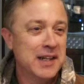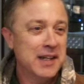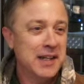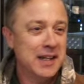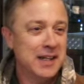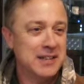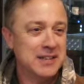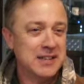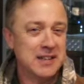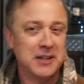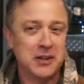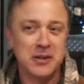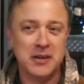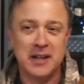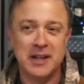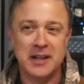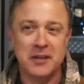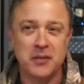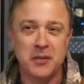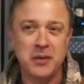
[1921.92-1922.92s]
And
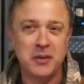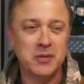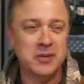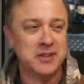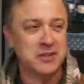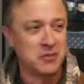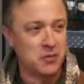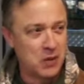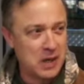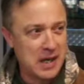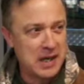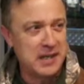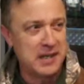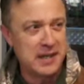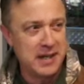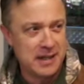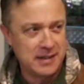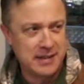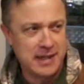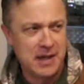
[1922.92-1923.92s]
so we was
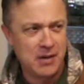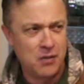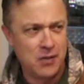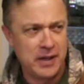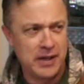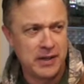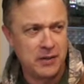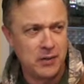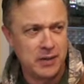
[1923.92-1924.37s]
hiking out that way.